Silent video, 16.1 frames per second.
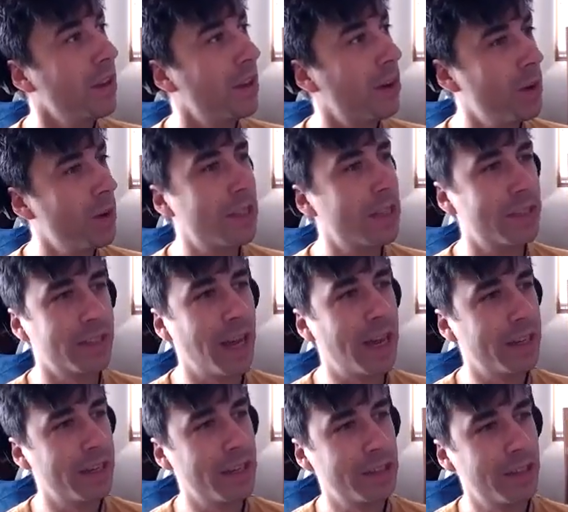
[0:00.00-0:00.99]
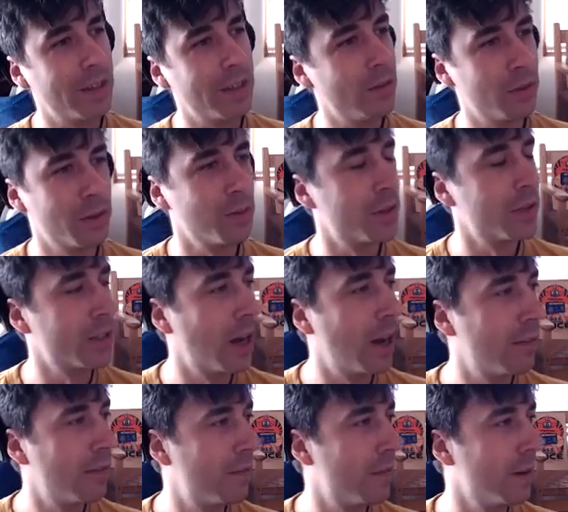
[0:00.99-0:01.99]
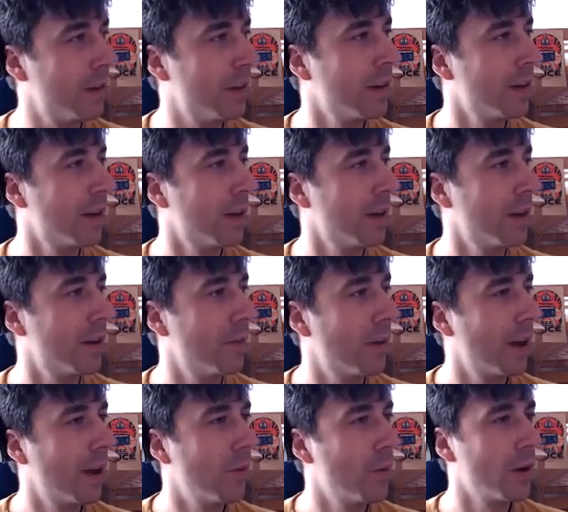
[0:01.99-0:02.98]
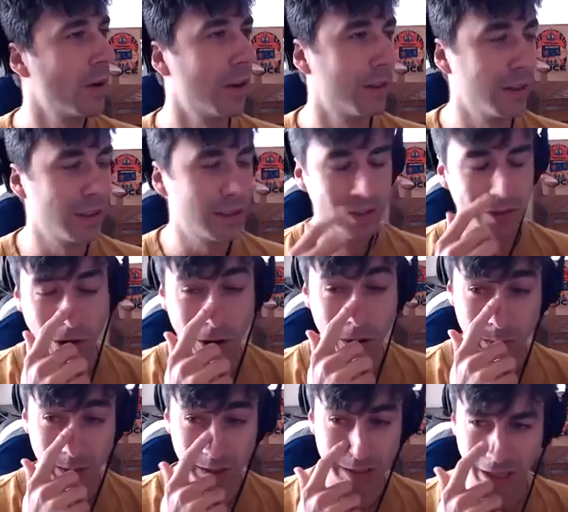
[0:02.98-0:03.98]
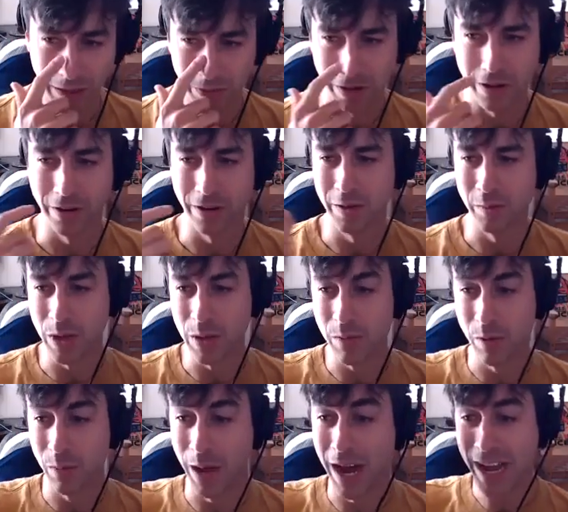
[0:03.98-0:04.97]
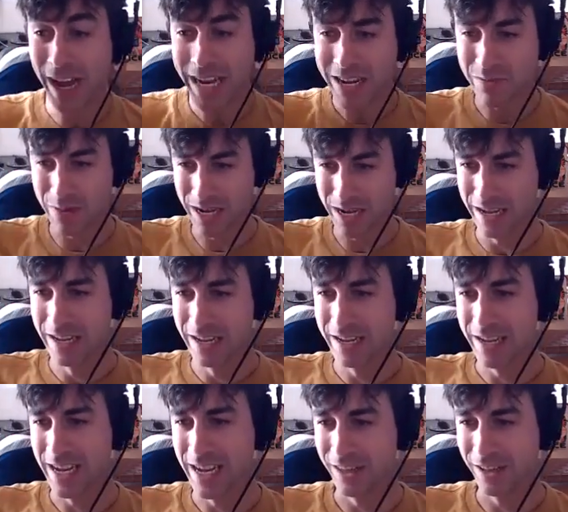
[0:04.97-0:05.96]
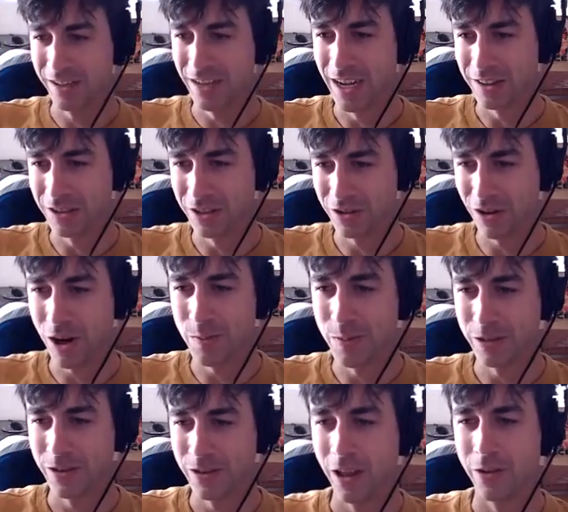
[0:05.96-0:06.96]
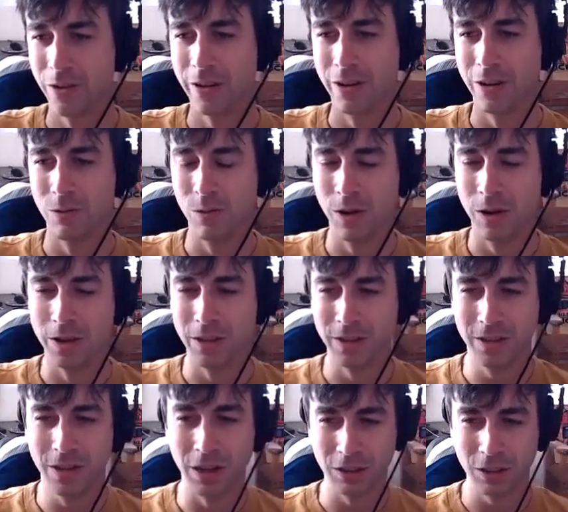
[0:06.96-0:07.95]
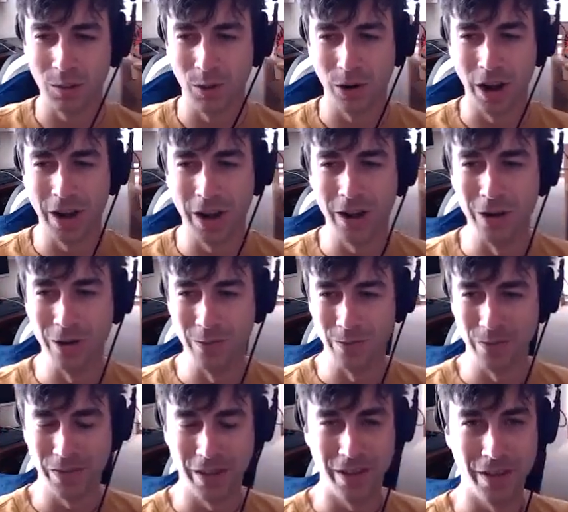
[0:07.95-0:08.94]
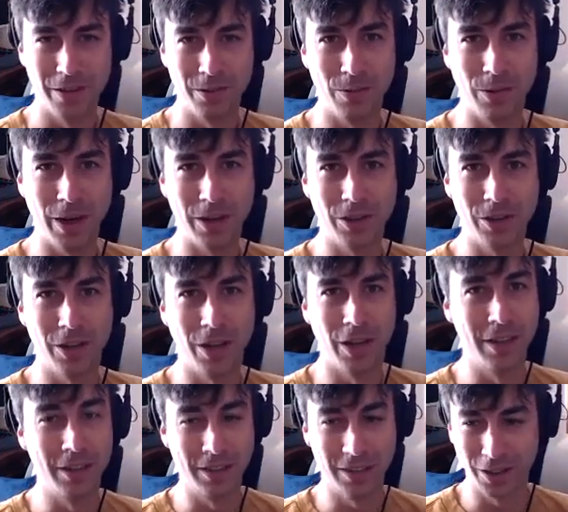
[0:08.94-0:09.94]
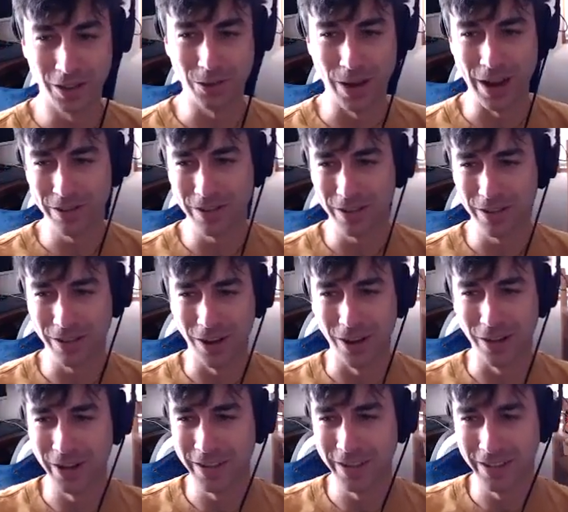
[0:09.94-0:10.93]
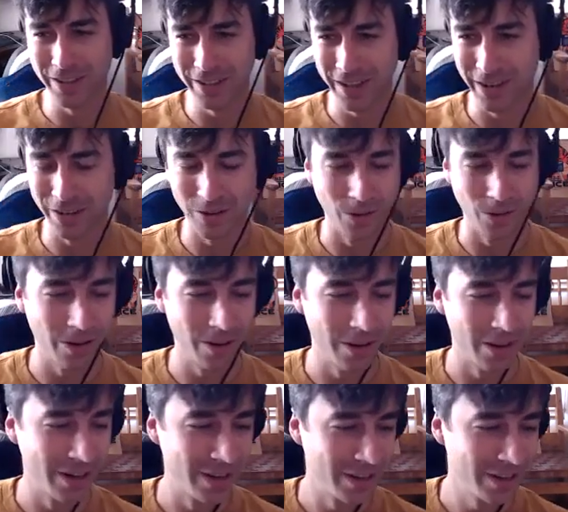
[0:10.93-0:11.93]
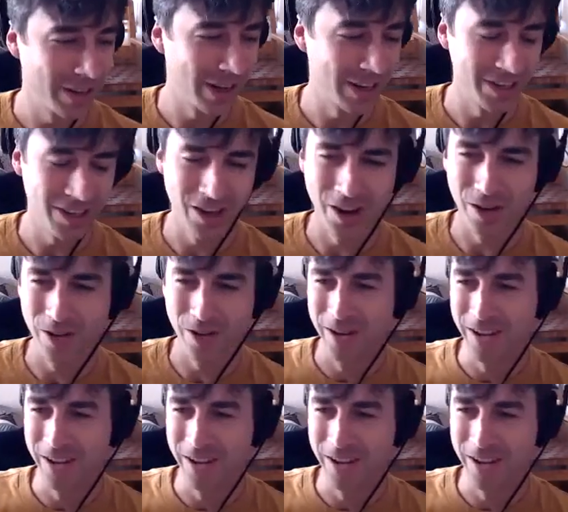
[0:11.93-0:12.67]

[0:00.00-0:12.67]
we had Sidekick to do some stuff, and we were at the startup accelerator, and the people behind me at the startup accelerator was Customer IO, which is still around, Colin Naderkorn and co.